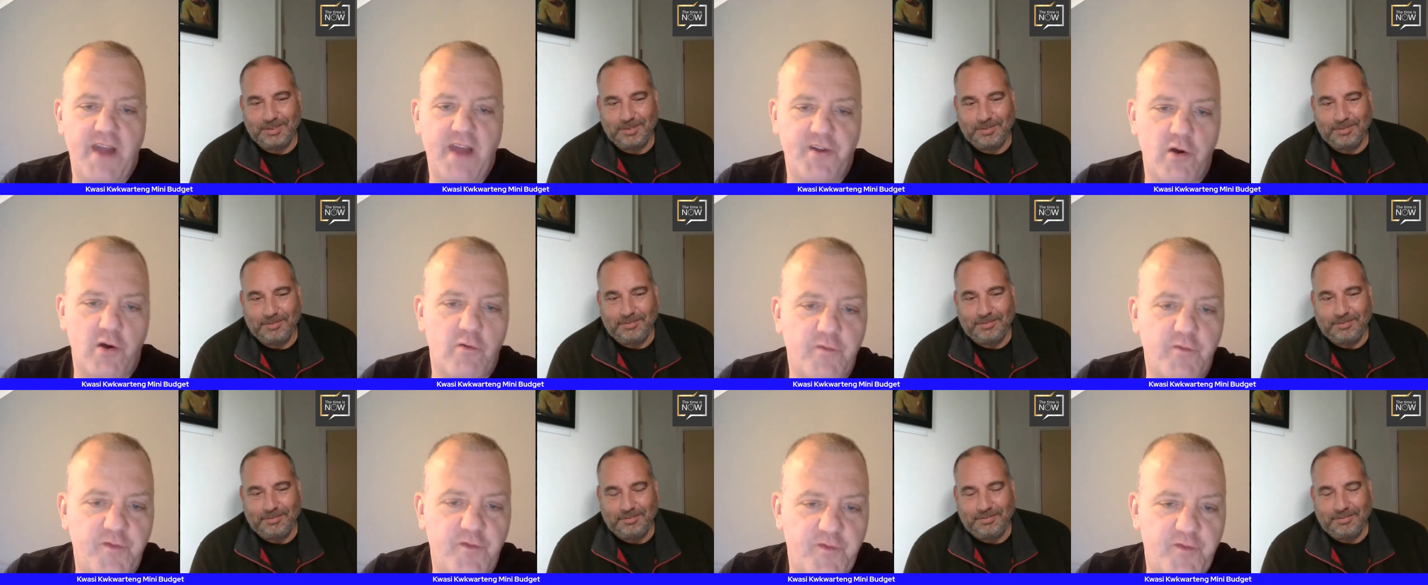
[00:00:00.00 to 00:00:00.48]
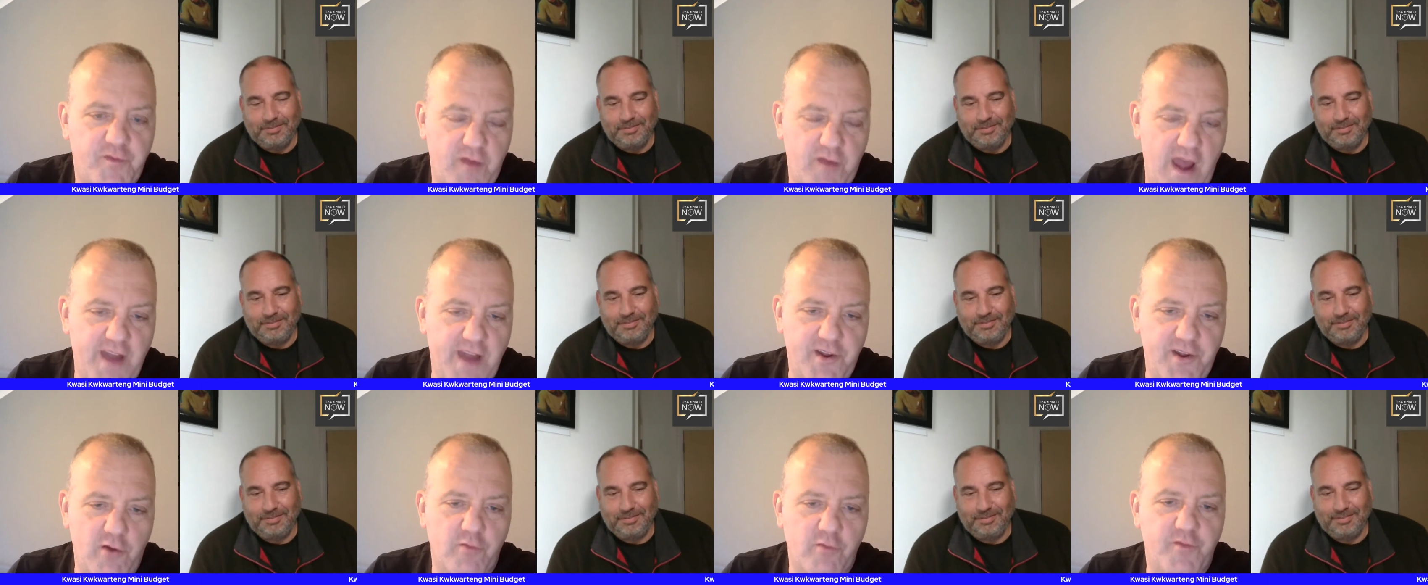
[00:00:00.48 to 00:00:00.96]
Speaker 1: Adolf
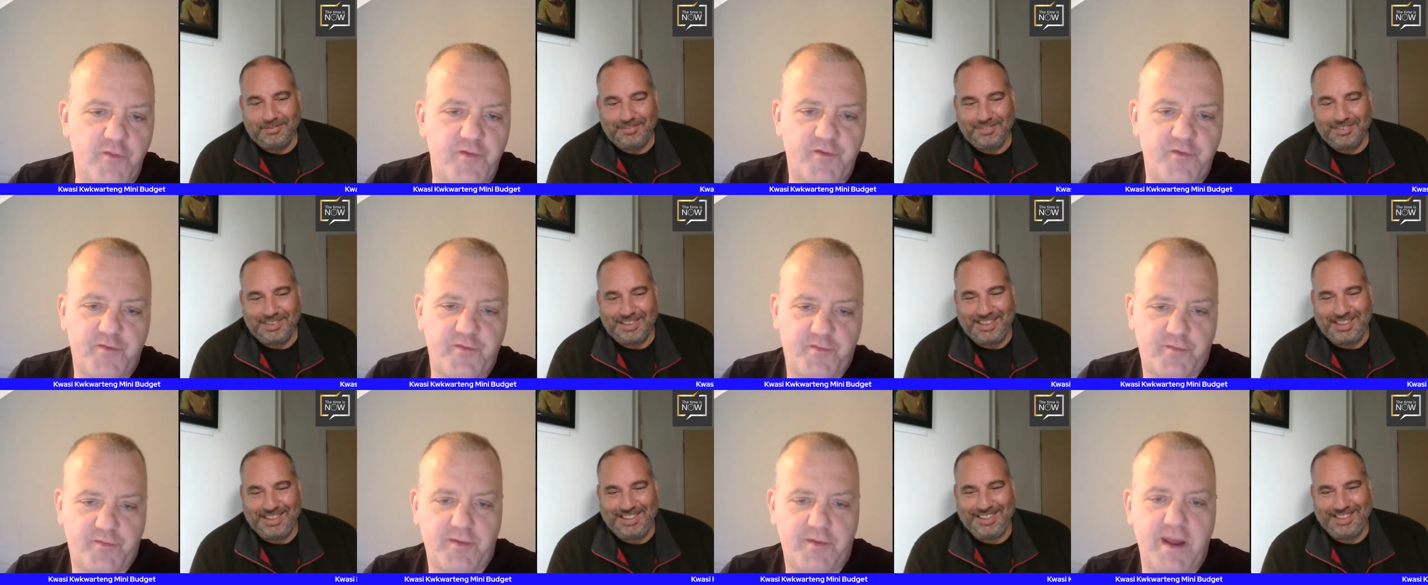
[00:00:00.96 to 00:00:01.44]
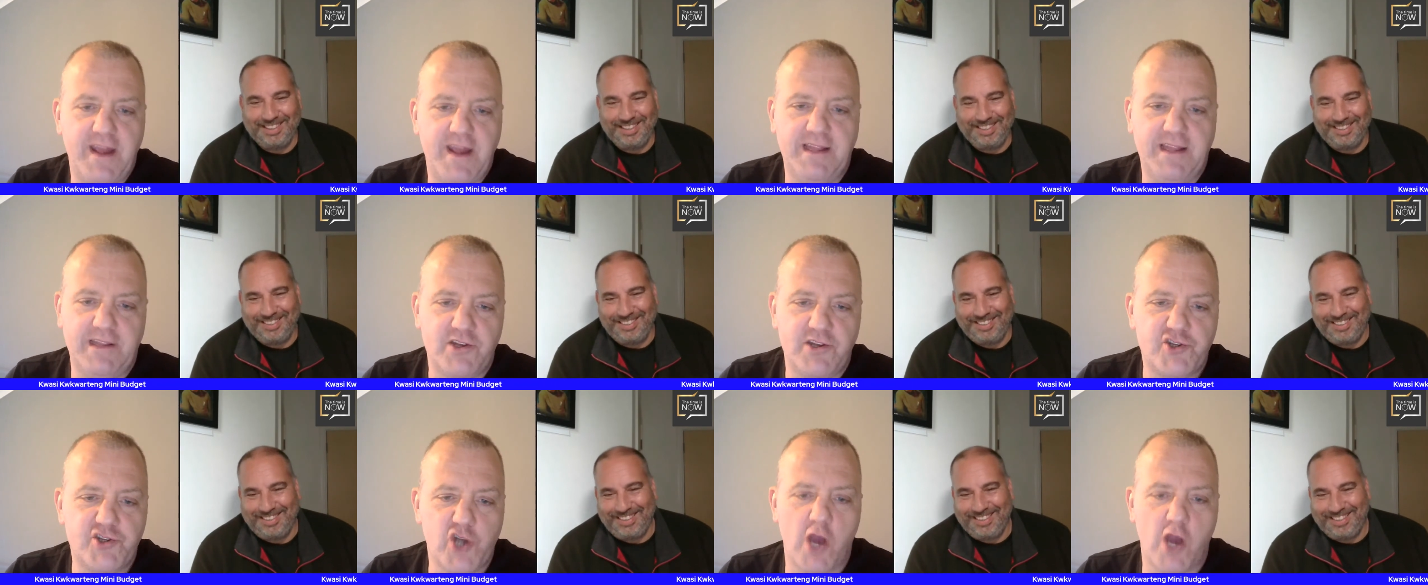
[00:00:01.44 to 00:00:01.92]
Adolf
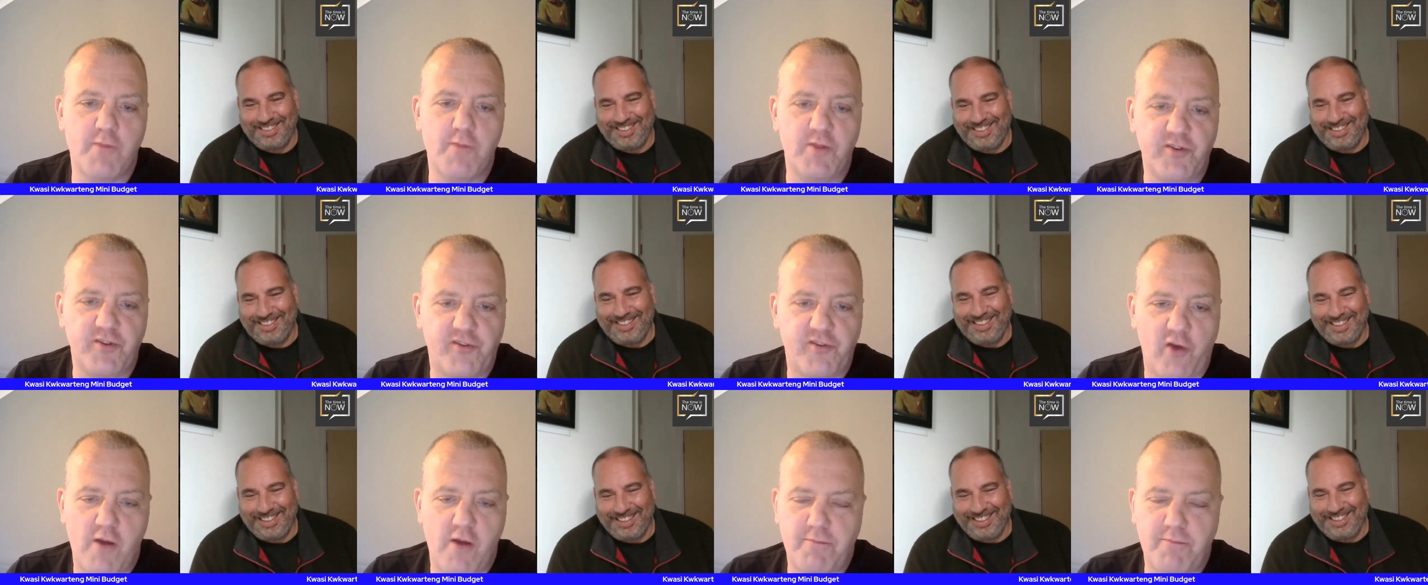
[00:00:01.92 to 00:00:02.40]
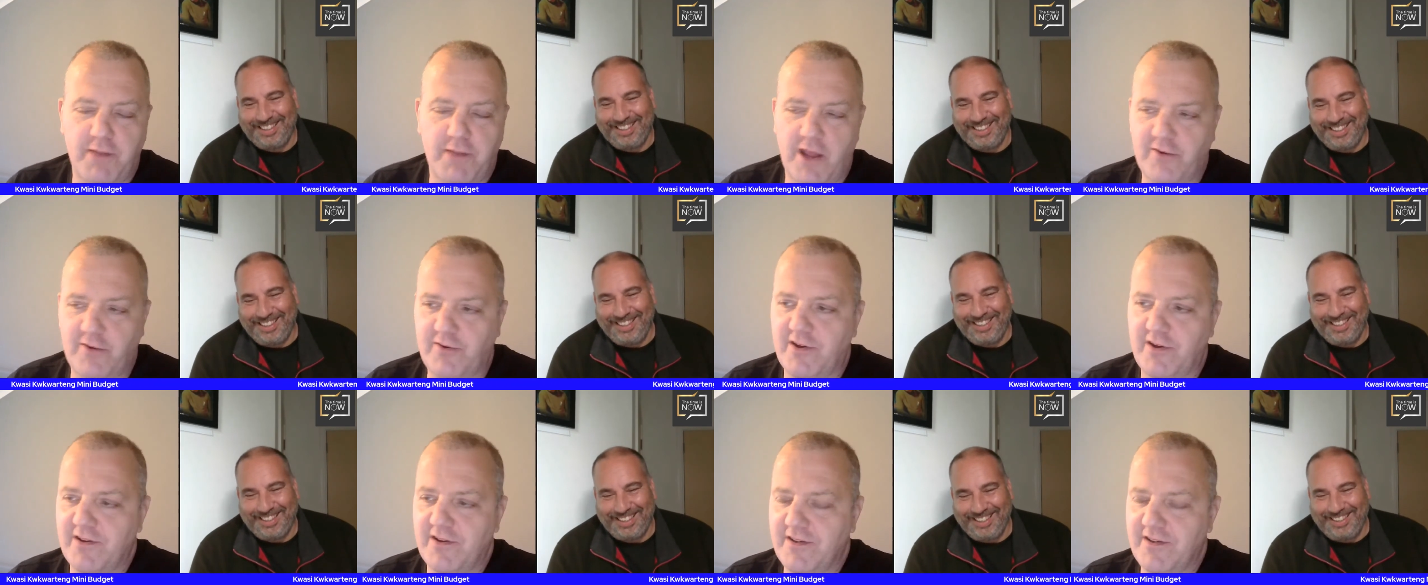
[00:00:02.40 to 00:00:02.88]
Hitler German type
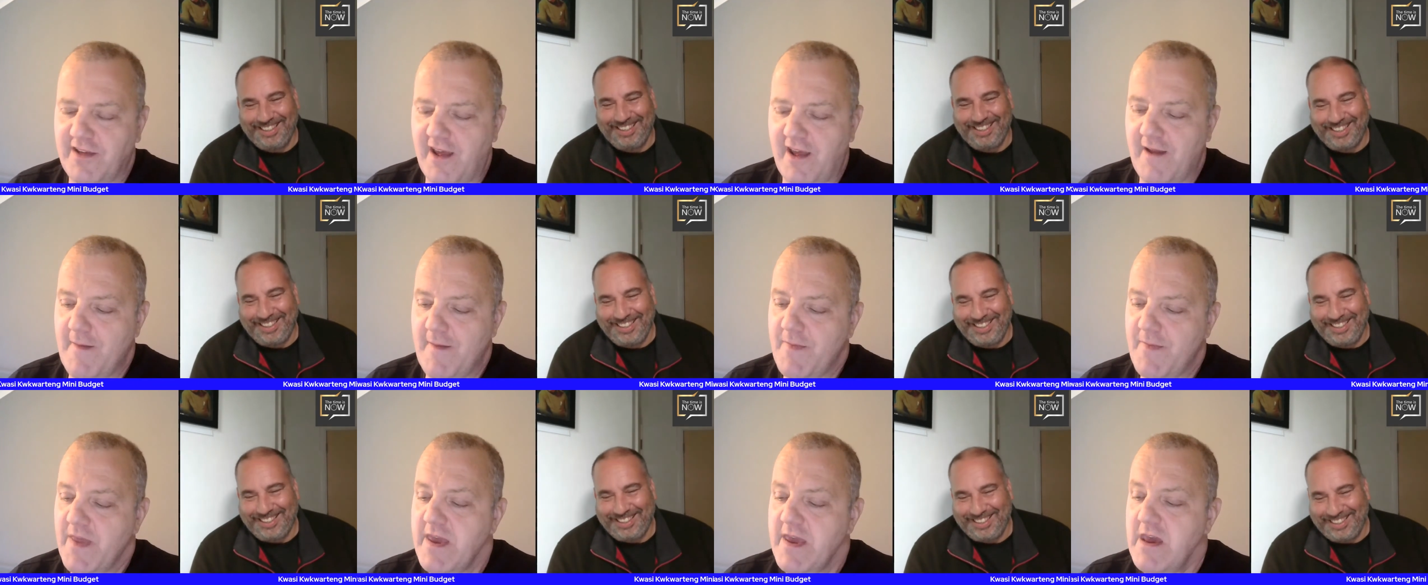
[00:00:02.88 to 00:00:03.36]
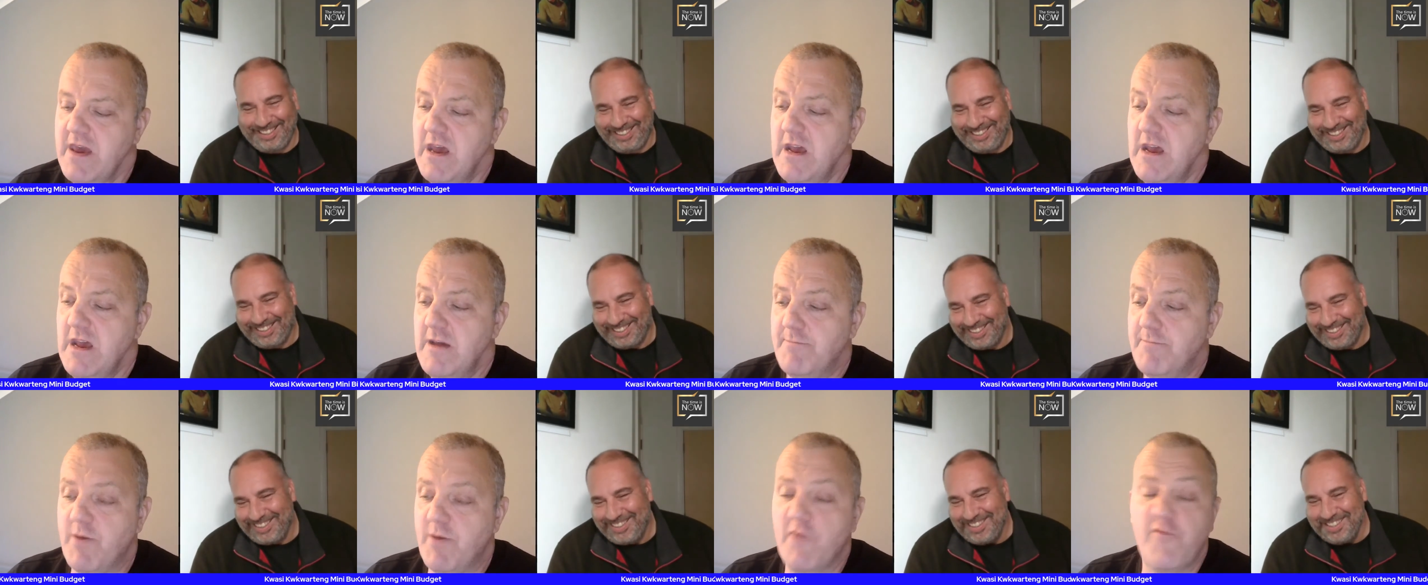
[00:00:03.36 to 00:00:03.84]
bloke. Yeah.
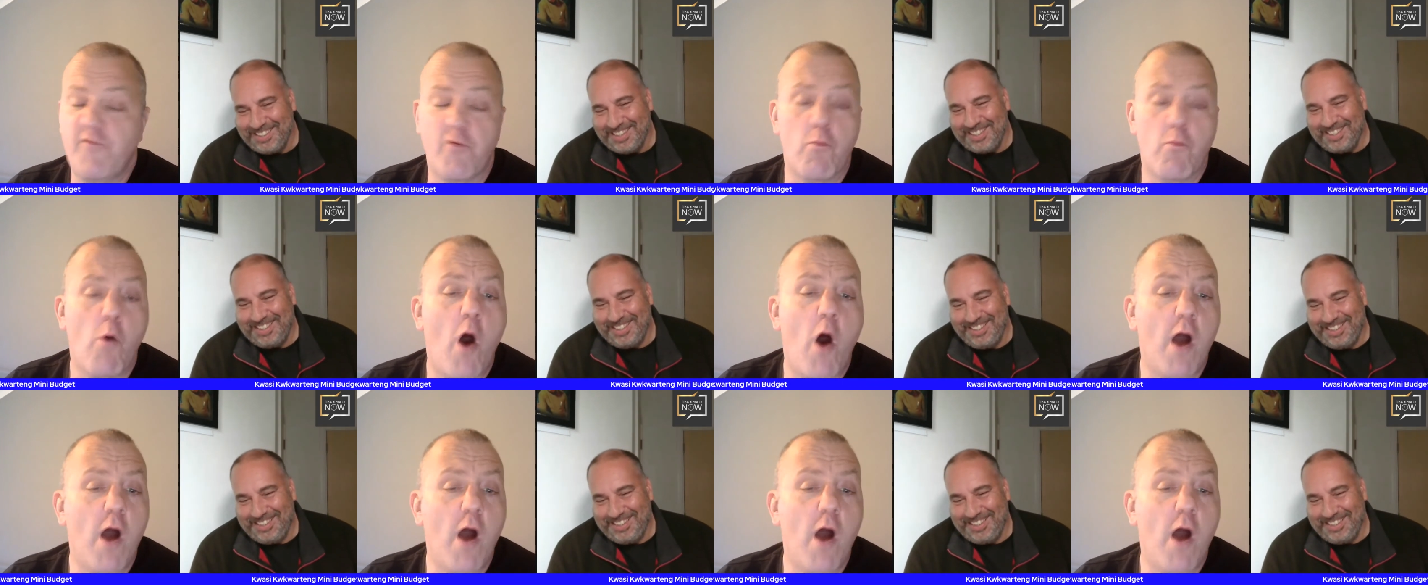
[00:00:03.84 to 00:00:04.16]
But from